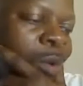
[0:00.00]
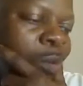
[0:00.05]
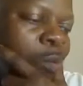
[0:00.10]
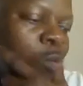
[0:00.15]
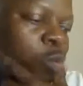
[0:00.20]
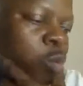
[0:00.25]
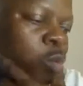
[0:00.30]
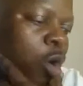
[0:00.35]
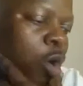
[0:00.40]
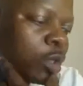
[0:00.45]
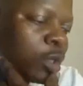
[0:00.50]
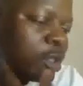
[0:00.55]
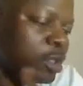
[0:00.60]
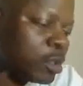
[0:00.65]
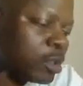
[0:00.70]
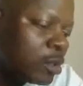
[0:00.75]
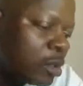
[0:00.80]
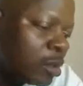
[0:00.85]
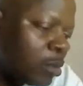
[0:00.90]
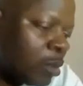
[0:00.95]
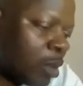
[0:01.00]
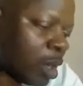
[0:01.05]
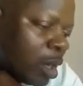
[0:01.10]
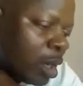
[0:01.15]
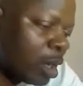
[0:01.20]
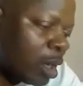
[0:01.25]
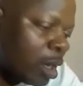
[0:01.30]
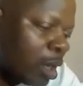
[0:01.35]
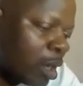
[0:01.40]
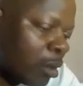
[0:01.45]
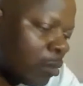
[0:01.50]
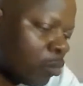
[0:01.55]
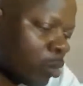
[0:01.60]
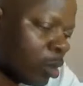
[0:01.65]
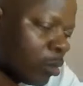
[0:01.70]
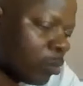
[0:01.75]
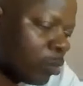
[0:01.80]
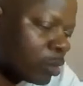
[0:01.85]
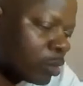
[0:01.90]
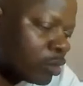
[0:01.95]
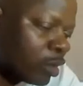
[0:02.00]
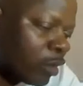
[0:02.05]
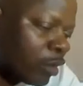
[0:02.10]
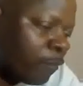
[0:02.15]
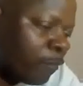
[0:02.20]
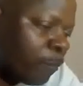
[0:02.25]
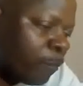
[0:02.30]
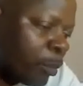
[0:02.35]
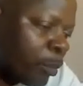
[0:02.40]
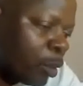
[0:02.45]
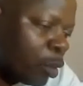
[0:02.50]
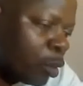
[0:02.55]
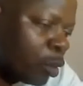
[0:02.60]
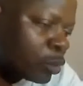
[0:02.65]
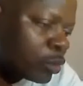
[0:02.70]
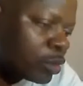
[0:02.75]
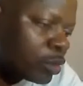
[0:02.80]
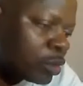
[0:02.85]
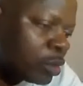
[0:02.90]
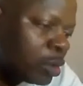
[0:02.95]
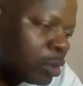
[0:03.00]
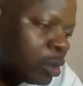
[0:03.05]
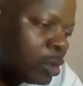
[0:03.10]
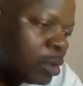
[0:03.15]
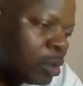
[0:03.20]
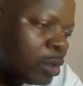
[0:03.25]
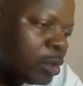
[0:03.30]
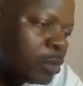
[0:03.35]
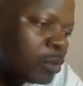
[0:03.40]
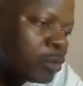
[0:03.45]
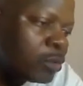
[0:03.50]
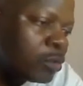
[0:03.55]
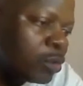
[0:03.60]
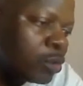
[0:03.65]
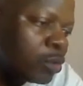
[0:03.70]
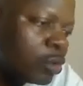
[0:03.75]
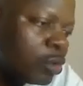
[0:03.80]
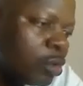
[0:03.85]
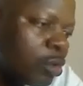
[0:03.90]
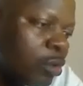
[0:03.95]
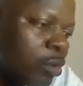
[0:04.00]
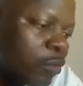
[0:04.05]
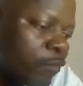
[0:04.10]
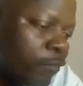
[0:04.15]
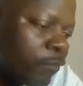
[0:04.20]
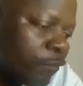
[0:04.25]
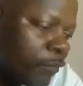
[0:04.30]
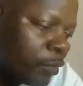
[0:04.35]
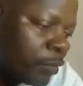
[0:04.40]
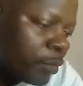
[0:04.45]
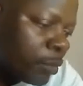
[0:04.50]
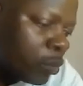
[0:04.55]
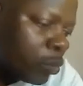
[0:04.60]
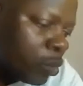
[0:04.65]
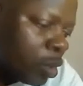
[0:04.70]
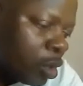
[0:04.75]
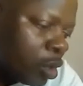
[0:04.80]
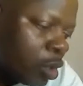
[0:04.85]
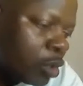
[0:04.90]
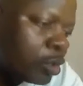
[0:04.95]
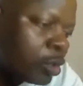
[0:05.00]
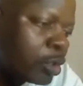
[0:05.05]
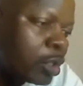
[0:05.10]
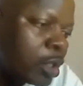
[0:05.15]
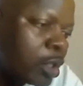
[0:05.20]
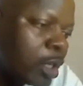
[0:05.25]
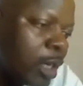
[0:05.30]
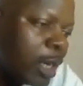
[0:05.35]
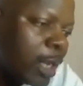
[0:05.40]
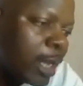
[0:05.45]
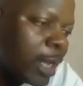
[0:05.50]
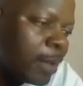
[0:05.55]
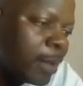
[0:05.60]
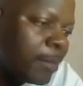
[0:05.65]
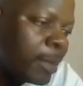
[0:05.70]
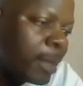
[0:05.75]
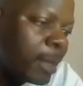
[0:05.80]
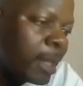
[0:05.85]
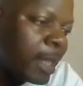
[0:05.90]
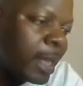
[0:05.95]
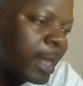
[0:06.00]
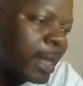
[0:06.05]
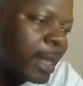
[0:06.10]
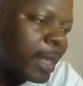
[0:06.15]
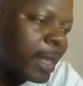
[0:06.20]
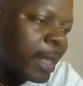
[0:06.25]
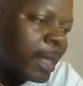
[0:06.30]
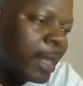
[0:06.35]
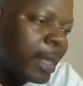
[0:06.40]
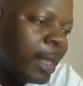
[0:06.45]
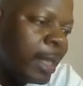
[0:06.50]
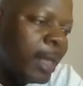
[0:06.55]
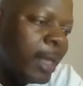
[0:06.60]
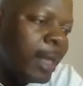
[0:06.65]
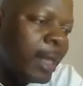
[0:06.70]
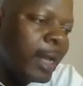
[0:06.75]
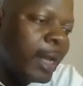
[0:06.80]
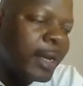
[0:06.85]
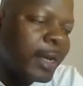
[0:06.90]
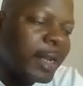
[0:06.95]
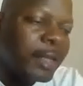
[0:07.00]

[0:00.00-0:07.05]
what you have bought. So you look for the word claim here, and